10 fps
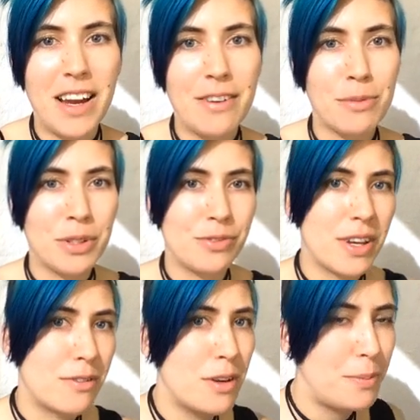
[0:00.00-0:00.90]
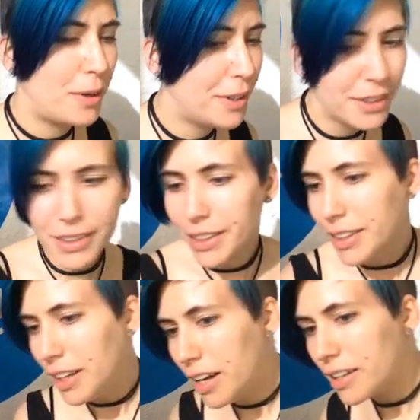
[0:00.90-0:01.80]
Everybody's favorite part.
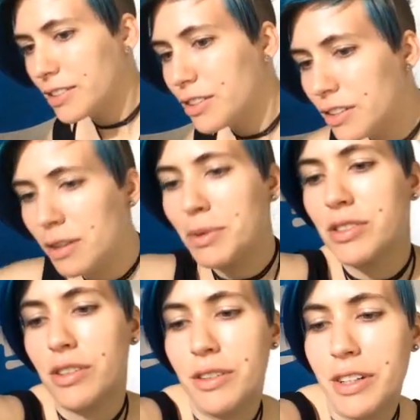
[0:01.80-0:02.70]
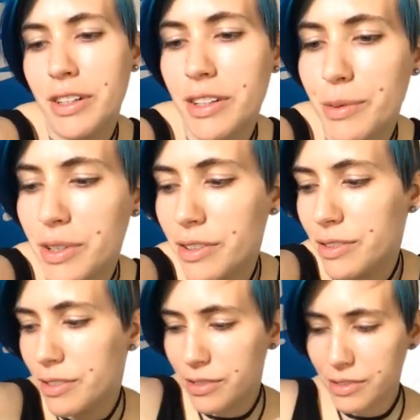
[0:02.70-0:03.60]
I got to turn on my soldering iron. Here we go.